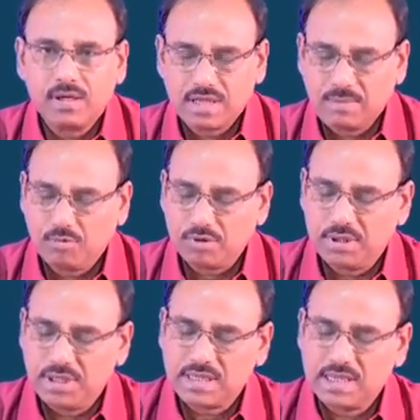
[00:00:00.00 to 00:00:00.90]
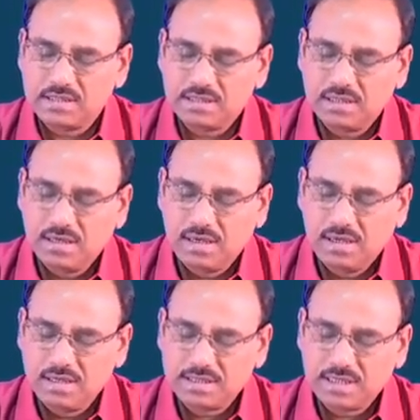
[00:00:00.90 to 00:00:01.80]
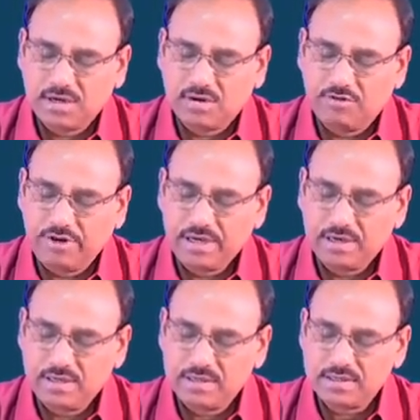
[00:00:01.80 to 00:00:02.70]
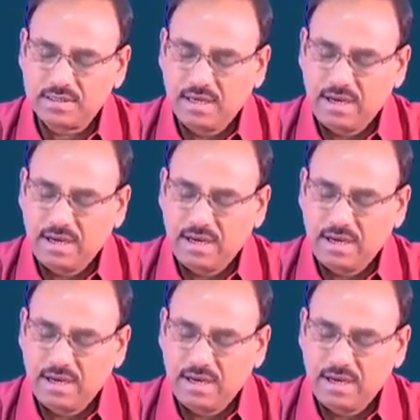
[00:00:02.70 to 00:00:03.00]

So, I put this as set of vectors